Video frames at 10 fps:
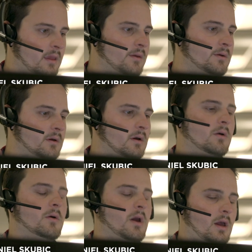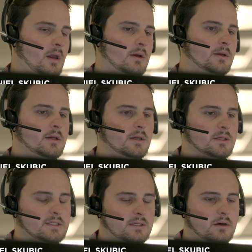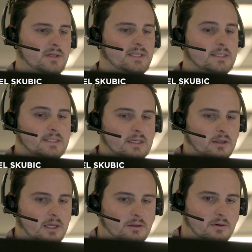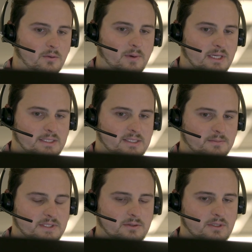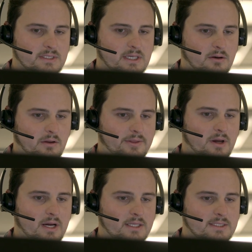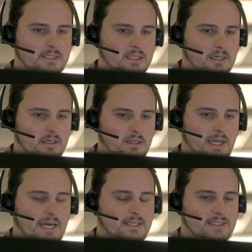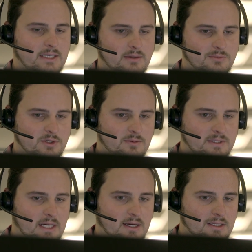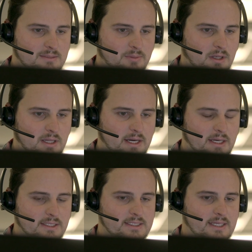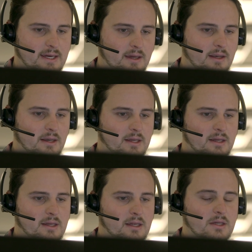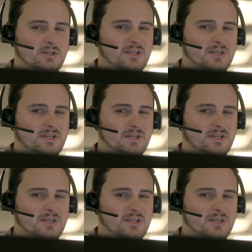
worried about that. So it does sound like there was some suicidal thoughts. The talk to teens in schools uh, there